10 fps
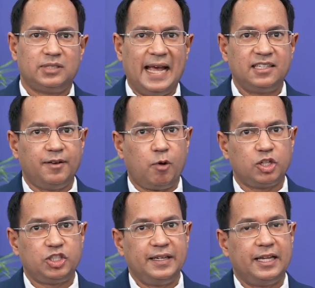Thanks for
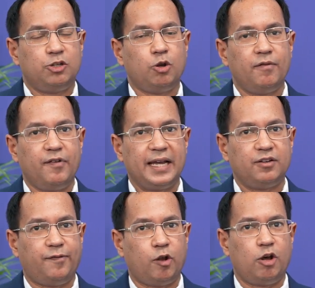watching, and don't forget
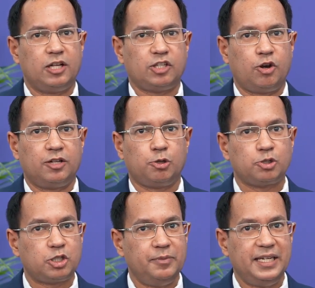to follow us on our
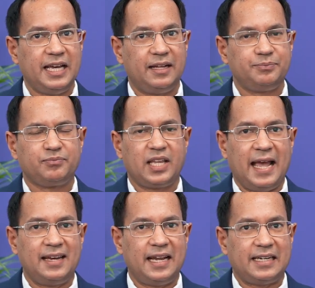social media
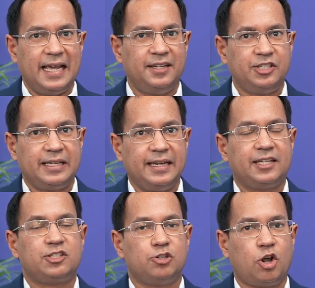and at
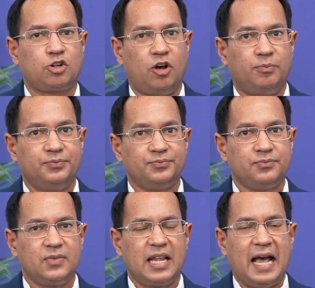energyconnect.com.
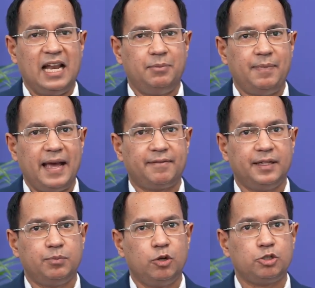I'll be back
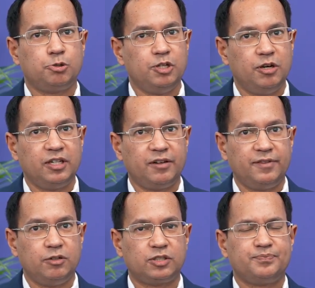with more studio
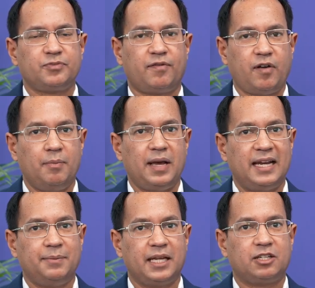interviews from
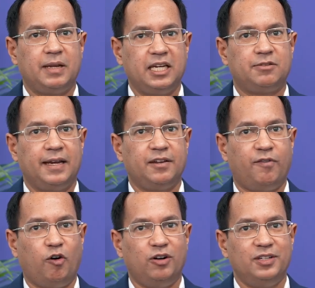ADIPEC
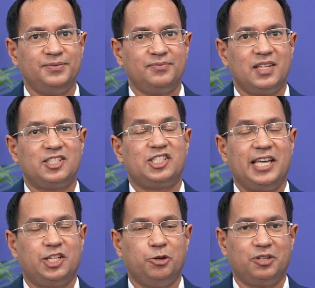2024.
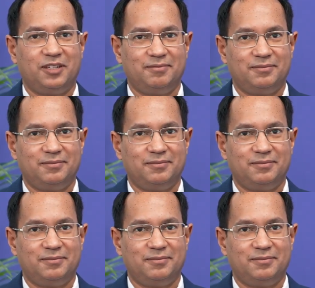Stay tuned.